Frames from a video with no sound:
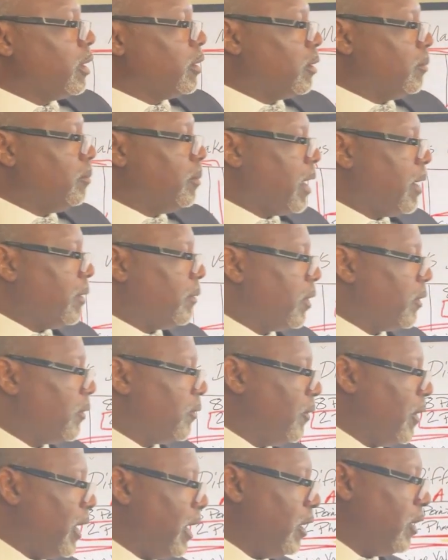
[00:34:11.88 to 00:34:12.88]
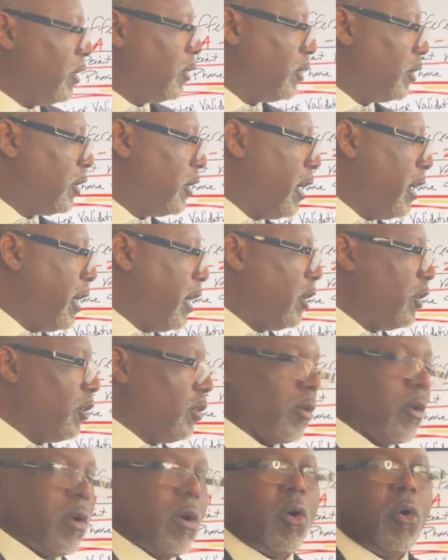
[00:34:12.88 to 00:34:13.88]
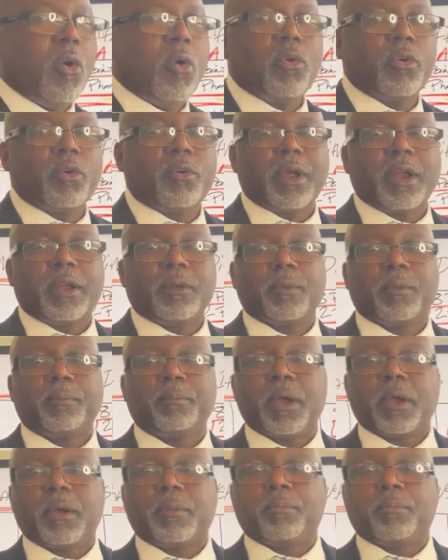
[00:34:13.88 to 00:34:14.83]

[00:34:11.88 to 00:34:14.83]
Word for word: to be able to finish your whole credit repair